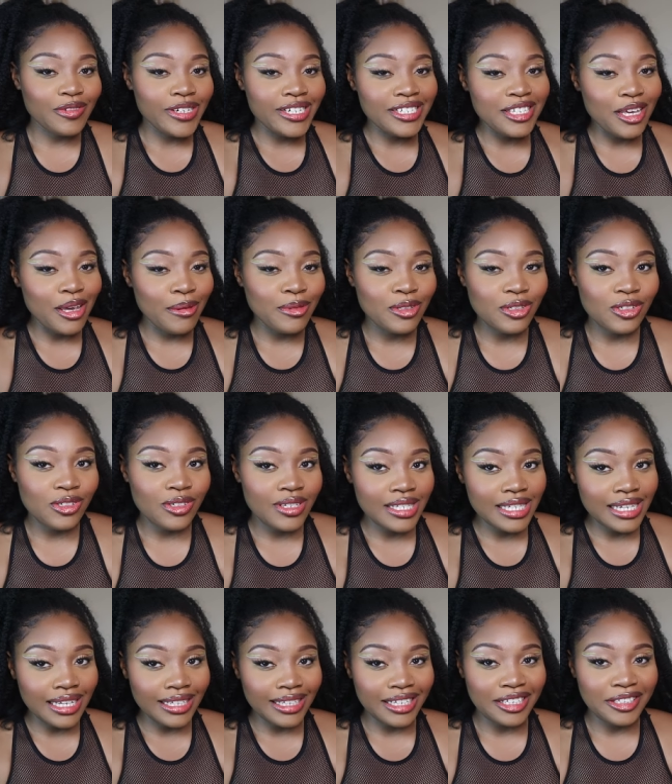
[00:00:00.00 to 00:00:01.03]
the right time to
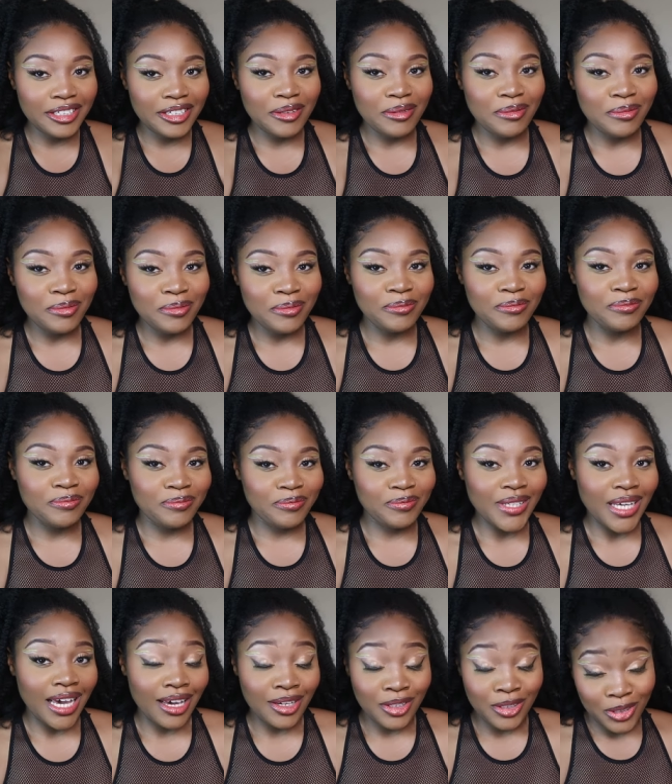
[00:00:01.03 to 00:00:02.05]
just clear them.
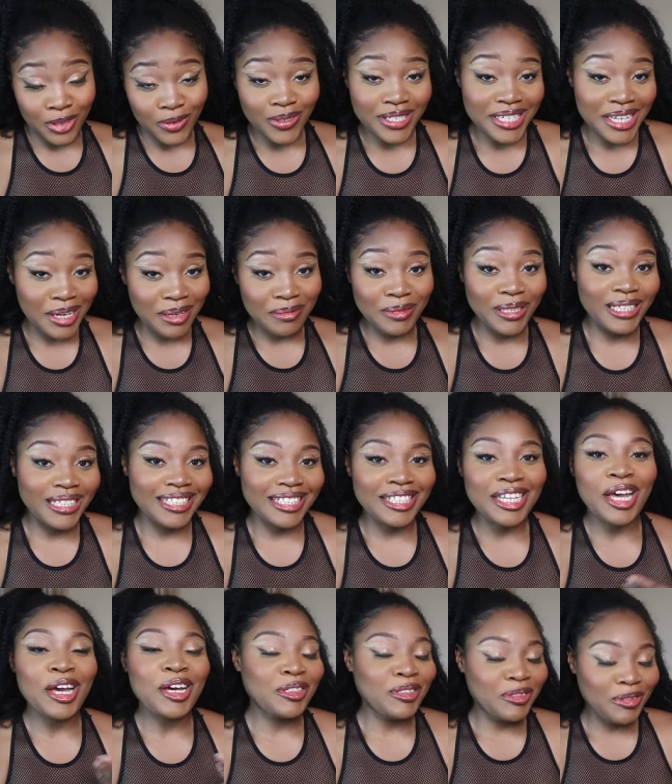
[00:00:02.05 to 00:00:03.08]
You know what I mean?
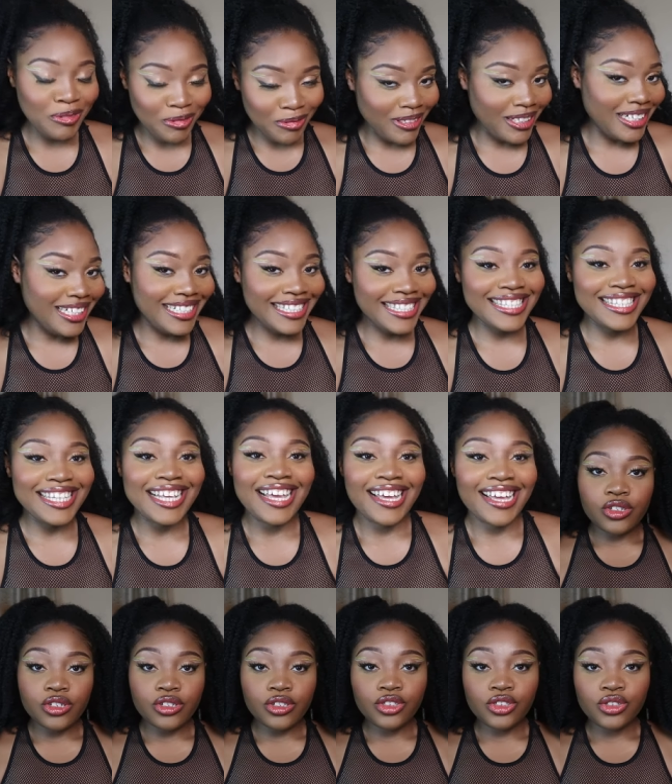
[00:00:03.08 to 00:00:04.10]
Right. You
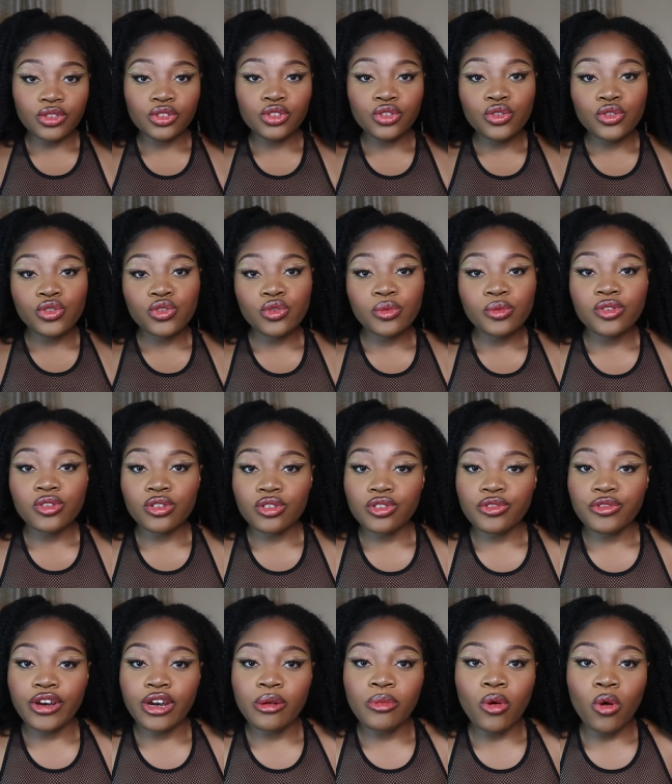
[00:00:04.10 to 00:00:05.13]
search on YouTube,
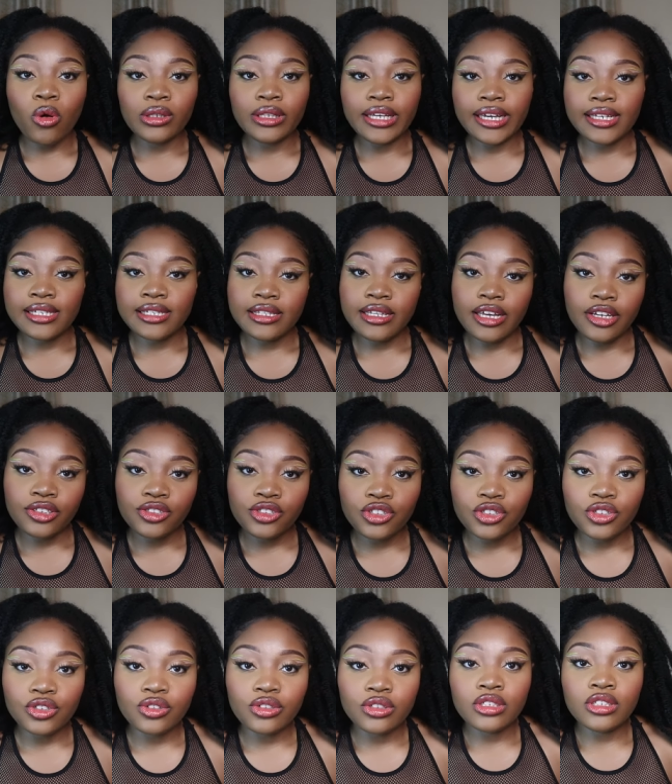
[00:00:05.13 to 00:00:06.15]
subscribe all
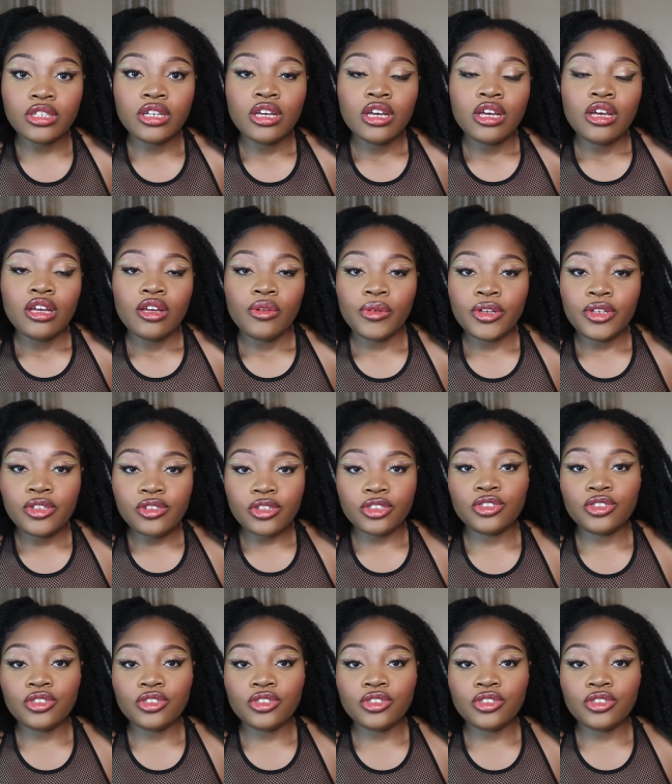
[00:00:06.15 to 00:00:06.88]
extension. When you